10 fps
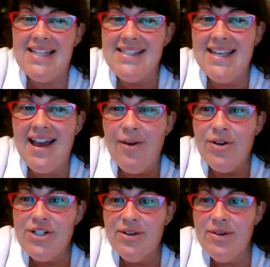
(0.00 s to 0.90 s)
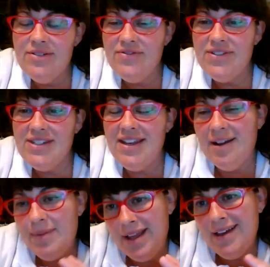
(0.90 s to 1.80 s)
Yeah, see, I wish I would have
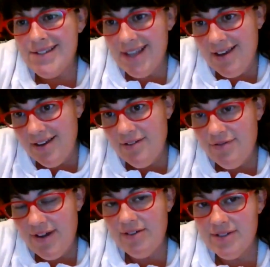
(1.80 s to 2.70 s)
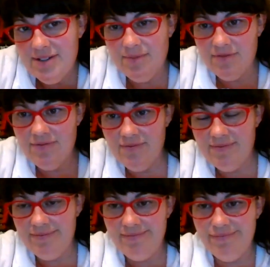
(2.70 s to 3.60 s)
seen, I mean, I guess I could have found some